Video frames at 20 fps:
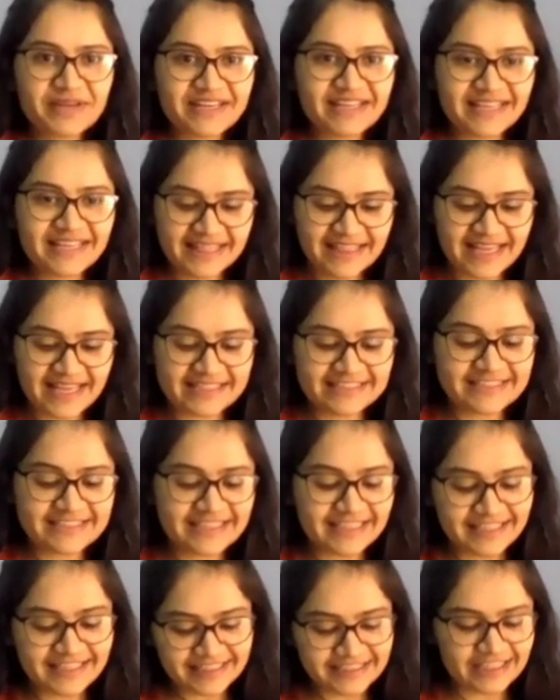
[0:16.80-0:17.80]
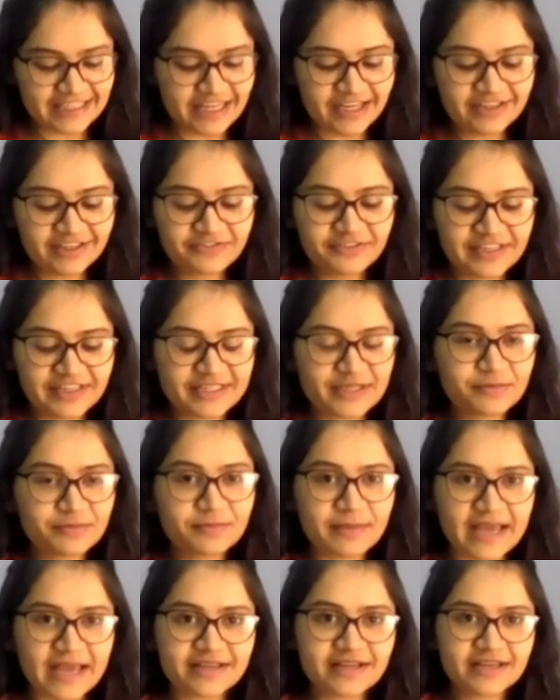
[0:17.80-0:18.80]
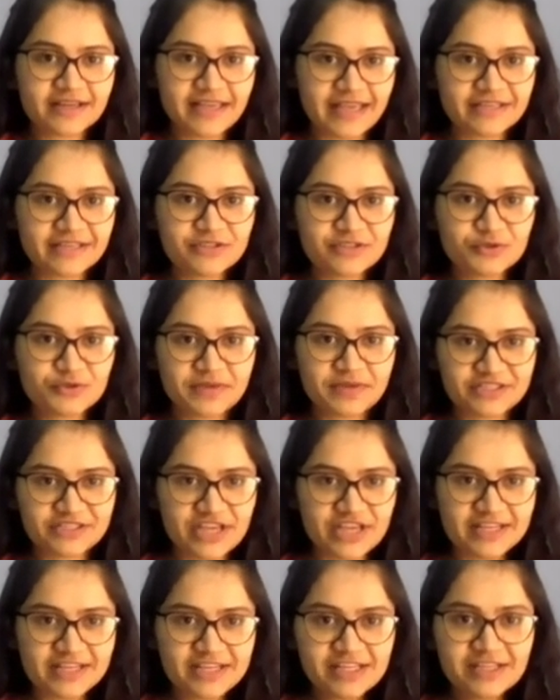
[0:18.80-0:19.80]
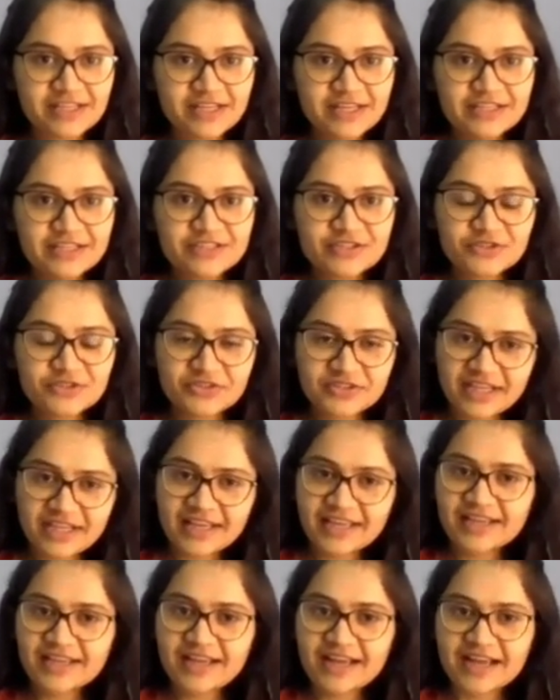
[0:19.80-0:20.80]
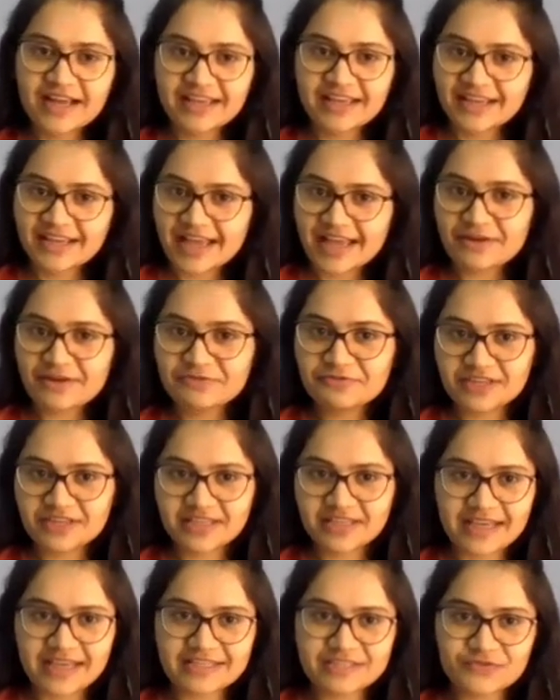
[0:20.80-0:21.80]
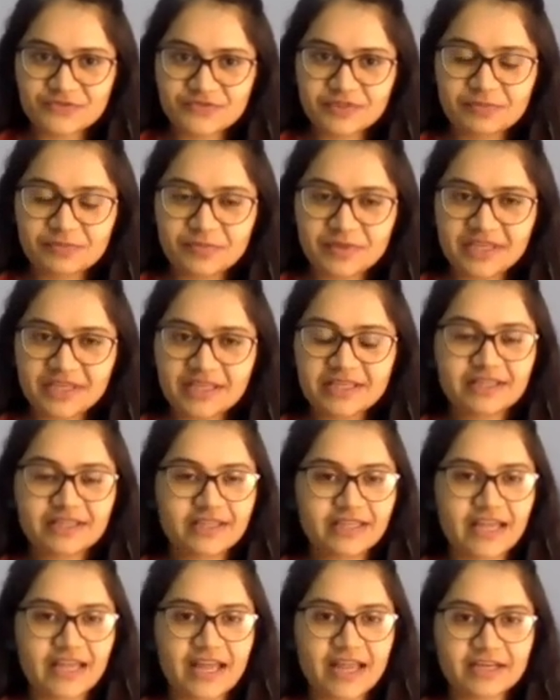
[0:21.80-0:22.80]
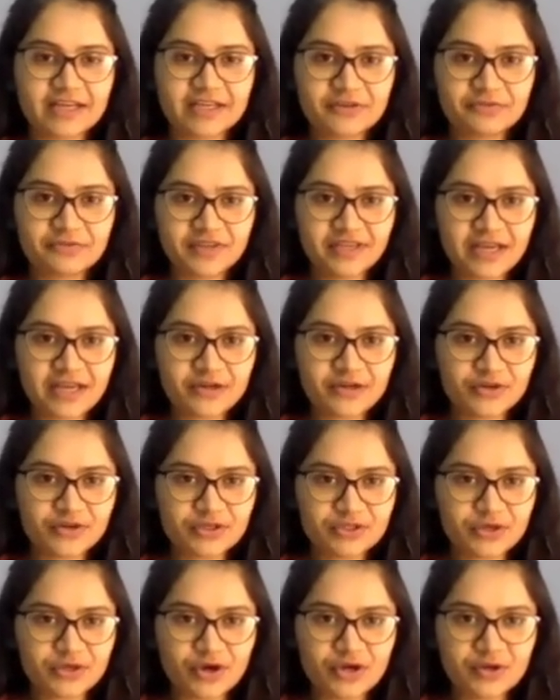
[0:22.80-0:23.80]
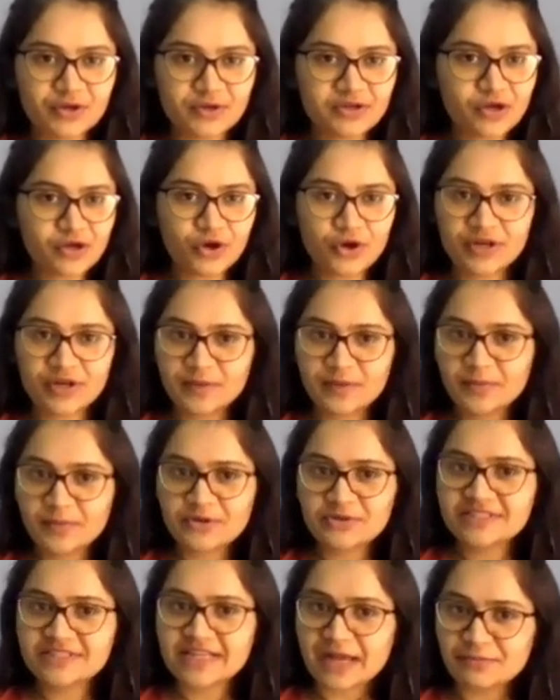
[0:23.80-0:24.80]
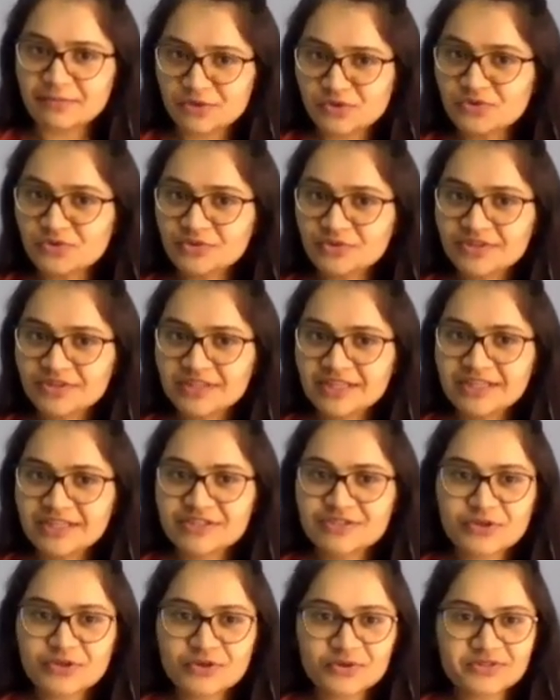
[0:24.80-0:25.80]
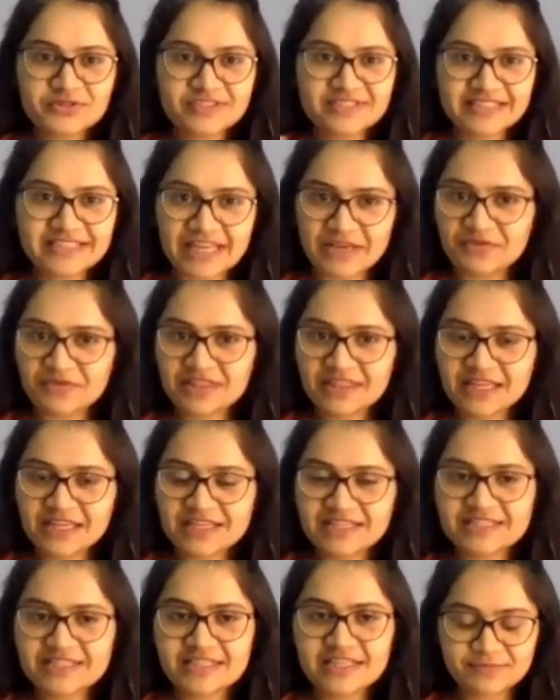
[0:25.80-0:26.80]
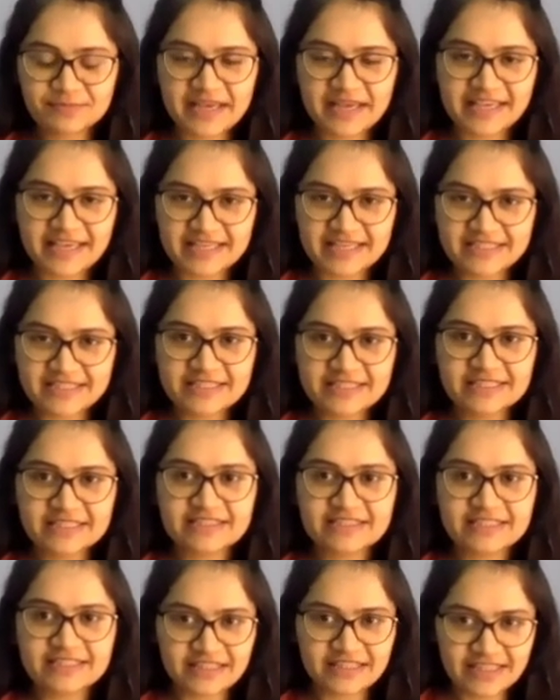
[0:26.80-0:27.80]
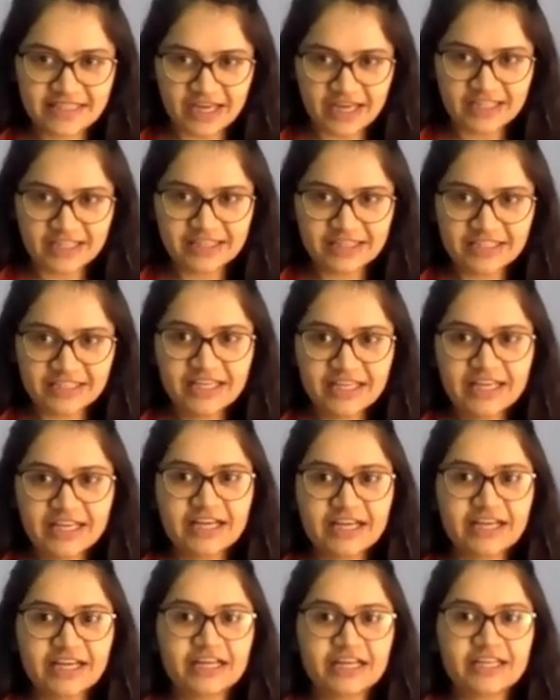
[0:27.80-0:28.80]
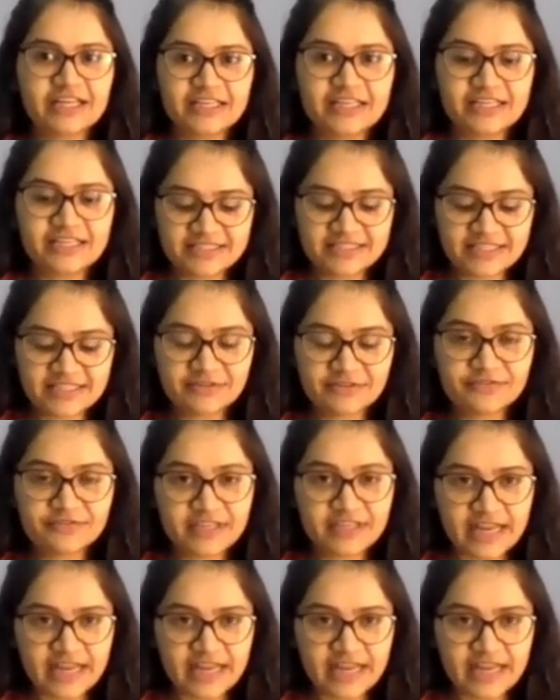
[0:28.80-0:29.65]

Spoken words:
everybody, that's Nikita. Welcome back again to my channel. So today I have one guest with me and we are going to talk all about Tableau. So stay with us. My guest is Siddhant. He is a